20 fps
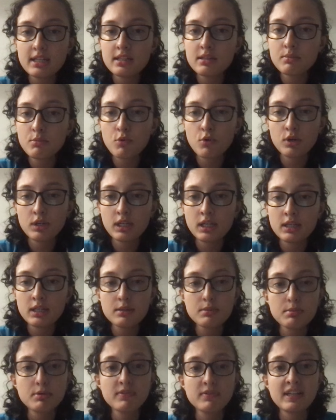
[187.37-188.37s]
in the morning
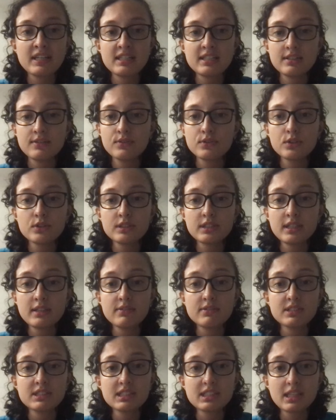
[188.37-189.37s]
to prevent difficulty
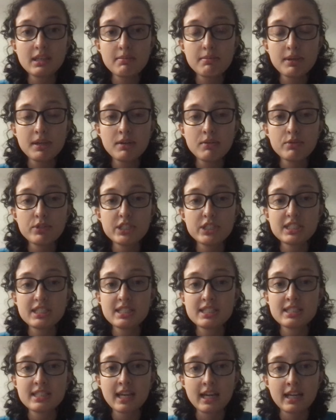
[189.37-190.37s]
of sleeping, which is a
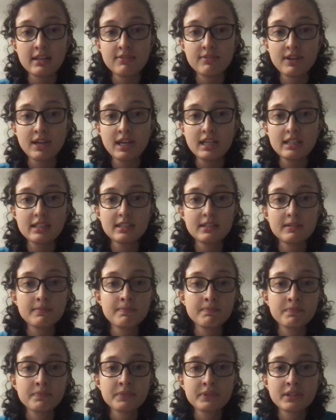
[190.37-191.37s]
side effect.
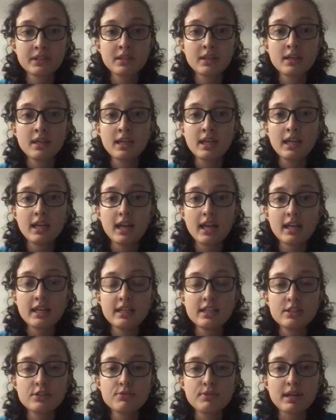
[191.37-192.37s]
And
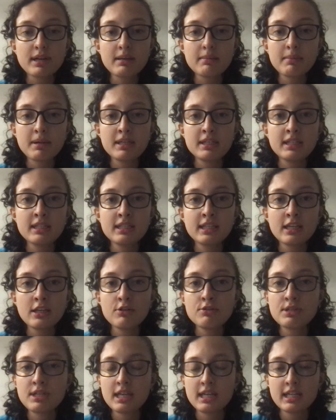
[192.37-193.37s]
it is recommended that
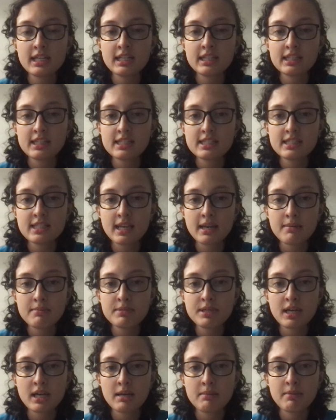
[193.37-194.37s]
you take it at the same
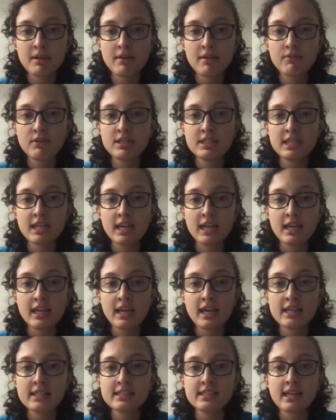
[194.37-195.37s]
time every day,
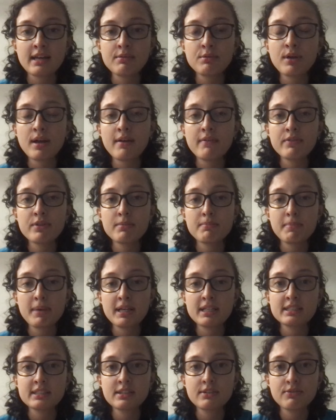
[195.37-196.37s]
as that will have the
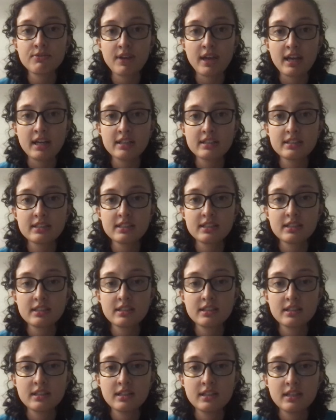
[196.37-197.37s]
best effect.
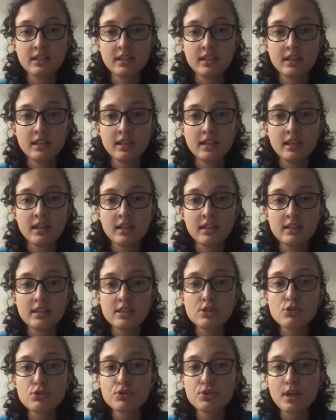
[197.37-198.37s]

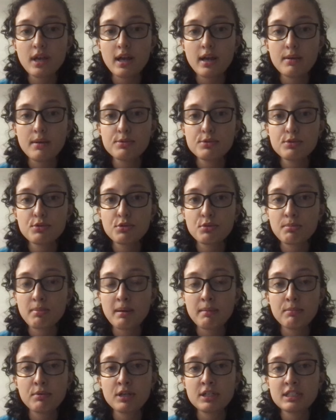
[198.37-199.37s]
This also helps with
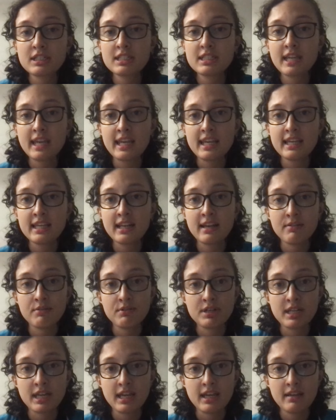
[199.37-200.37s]
remembering to take it
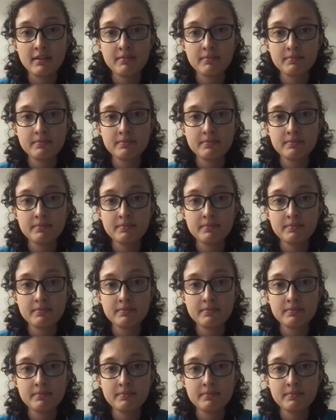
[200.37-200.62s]
every day.